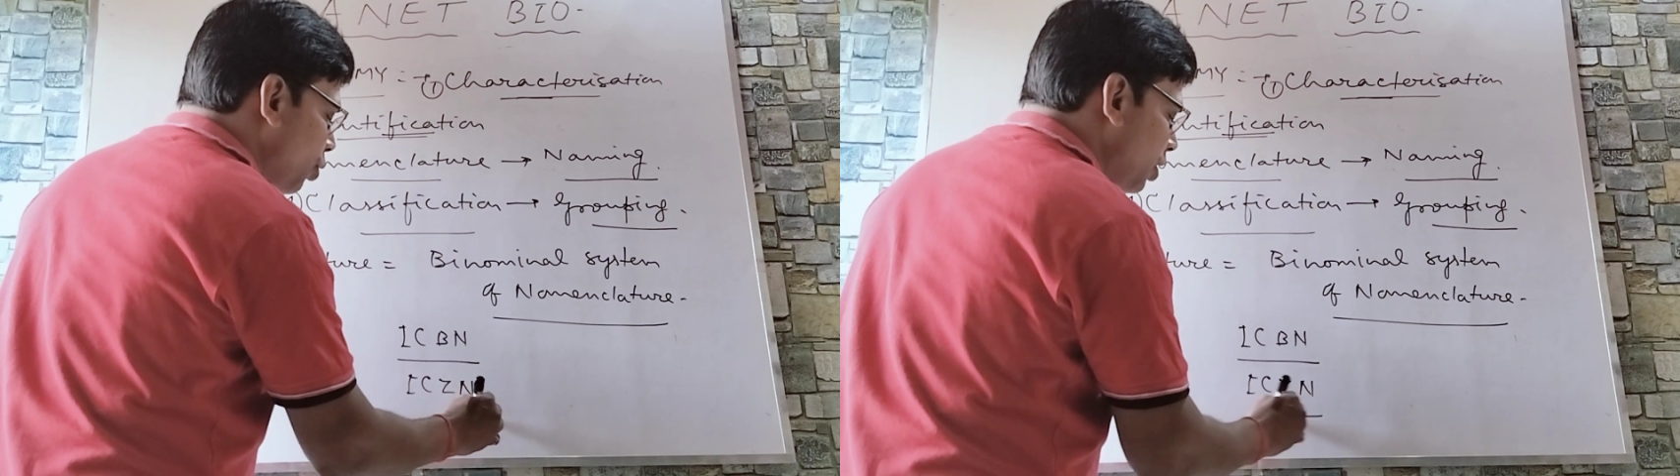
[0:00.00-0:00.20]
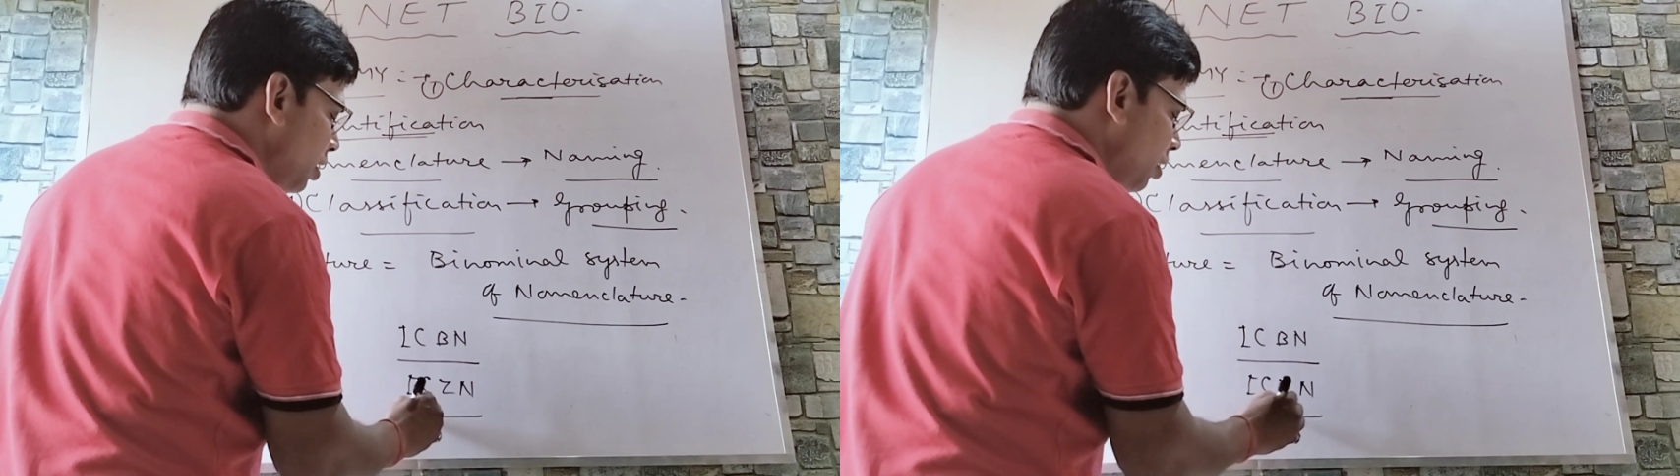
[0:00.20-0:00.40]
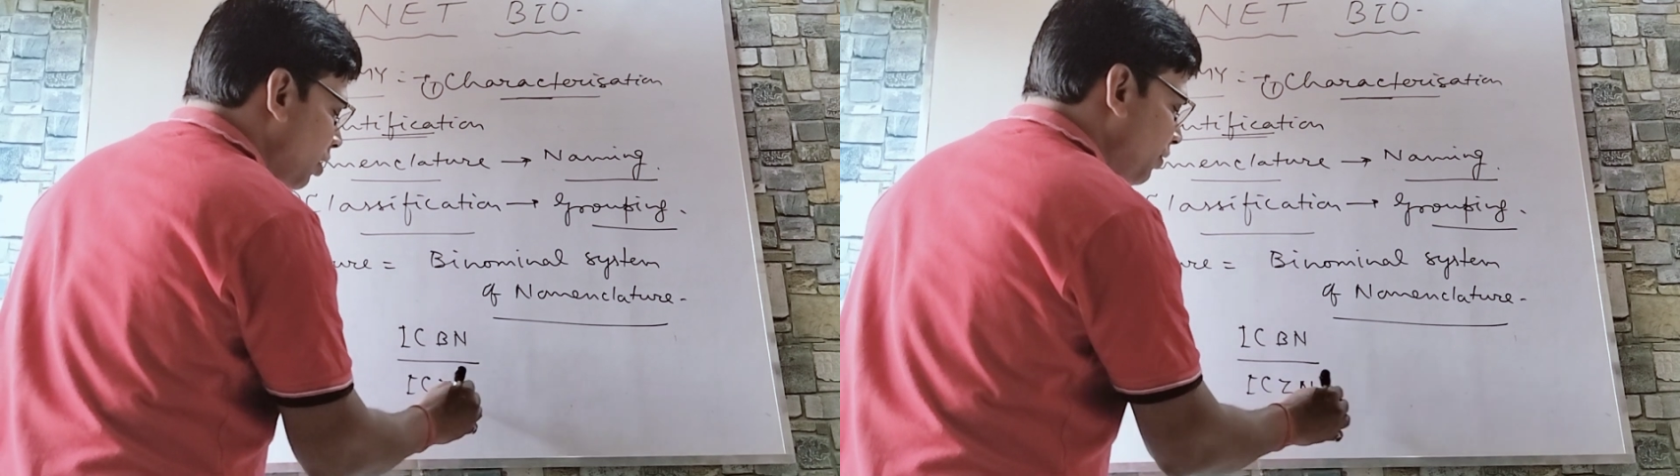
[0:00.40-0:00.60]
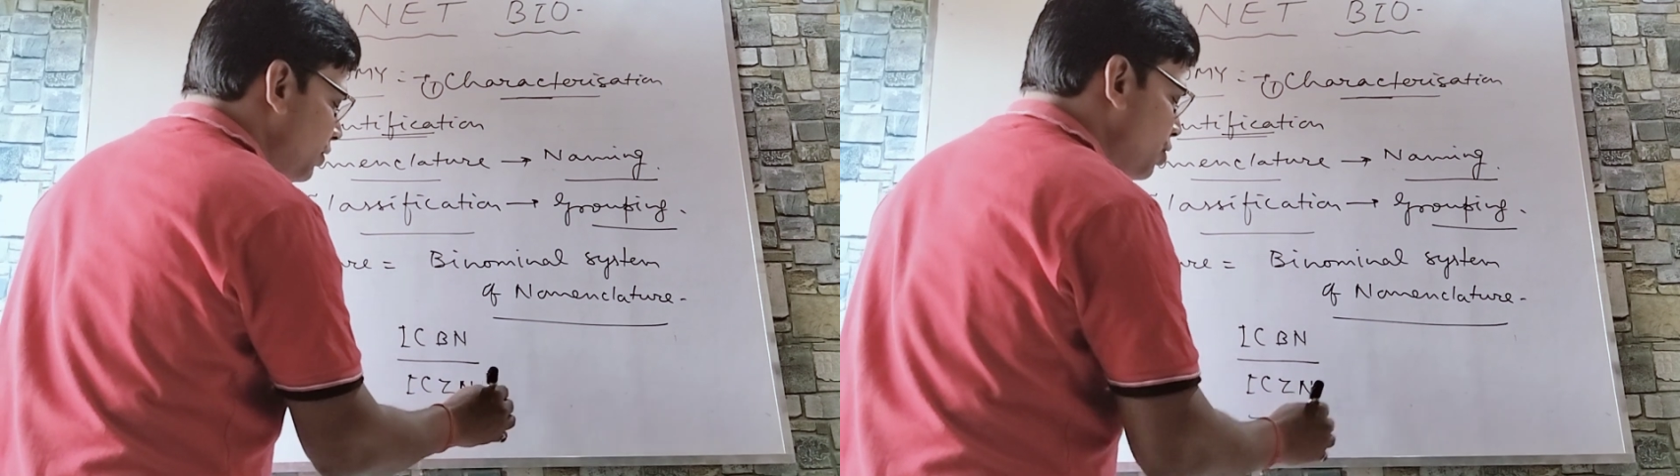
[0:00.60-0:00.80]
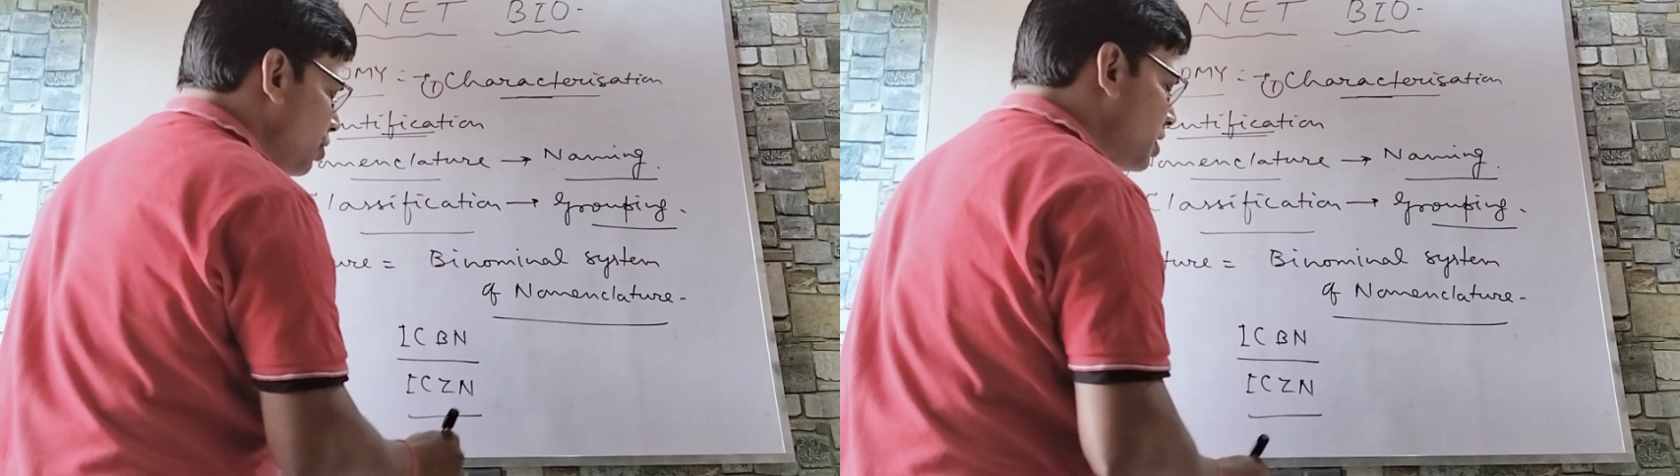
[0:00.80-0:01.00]
of
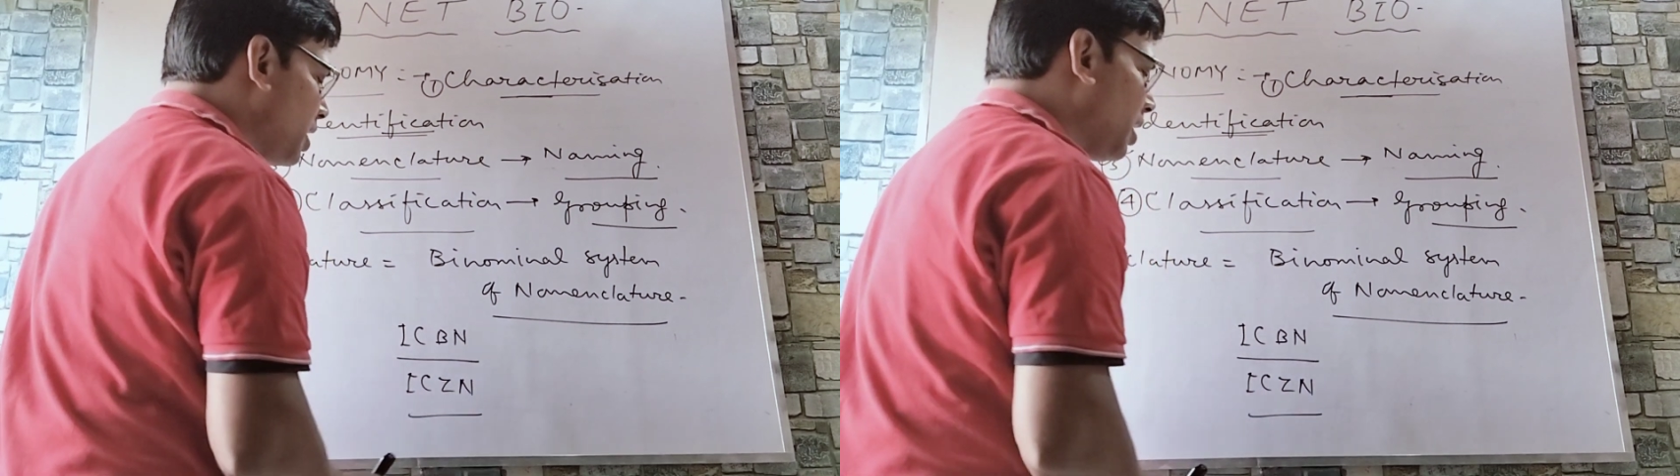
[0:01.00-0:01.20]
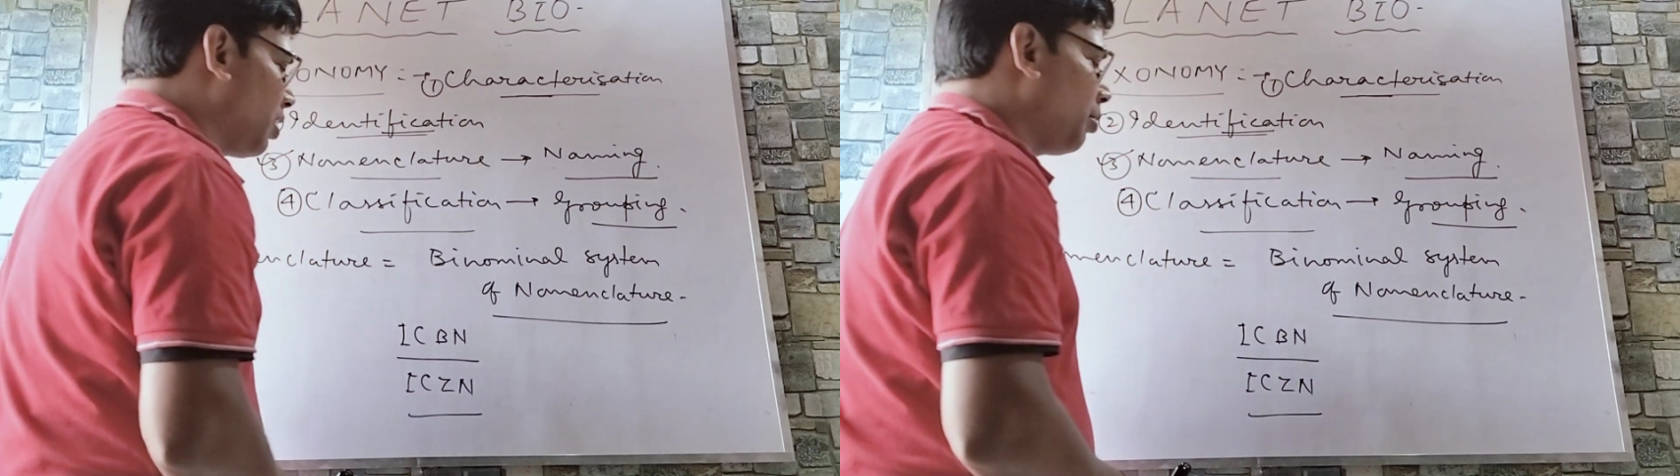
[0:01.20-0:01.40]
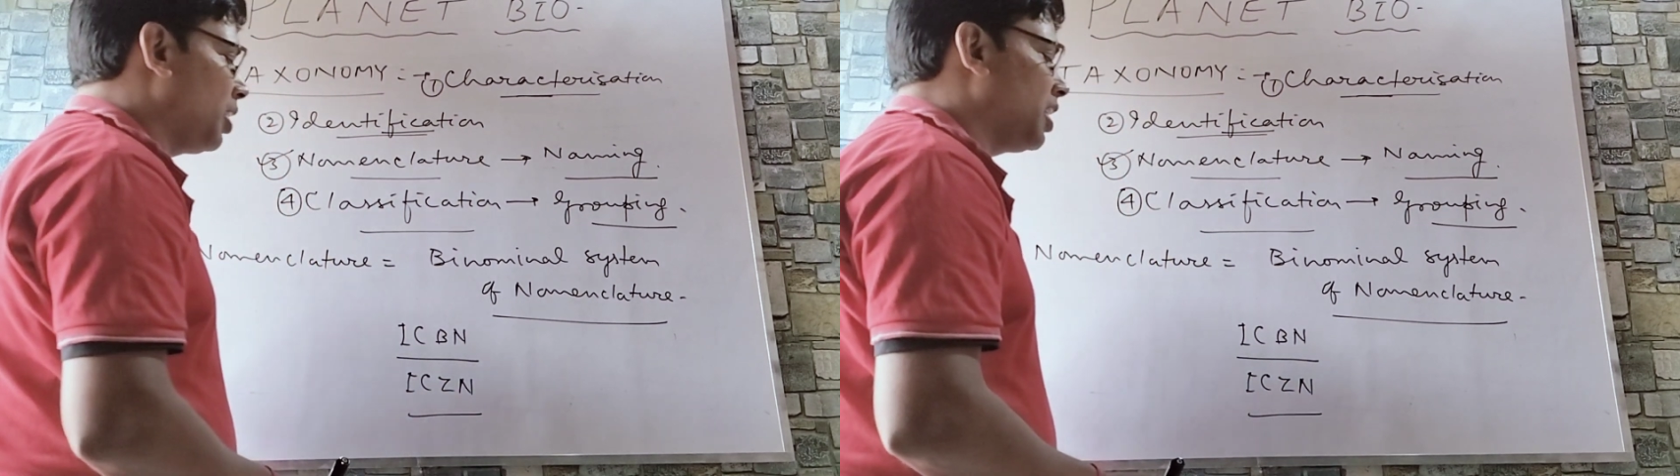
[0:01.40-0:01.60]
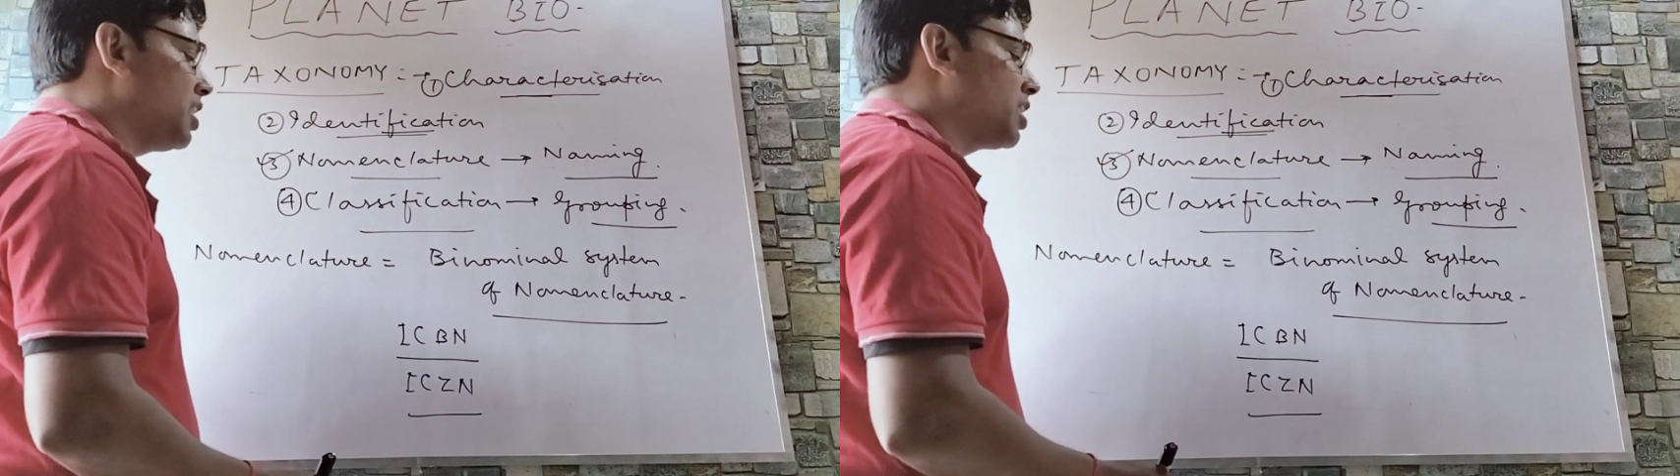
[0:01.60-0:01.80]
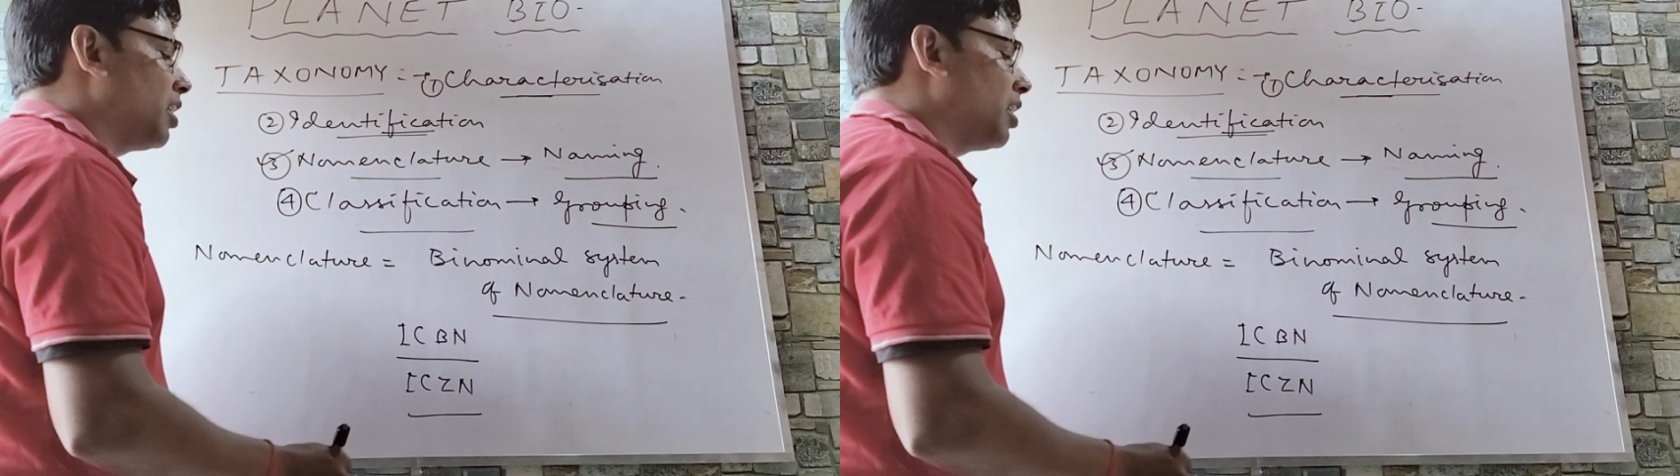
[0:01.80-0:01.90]
Zoological Nomenclature.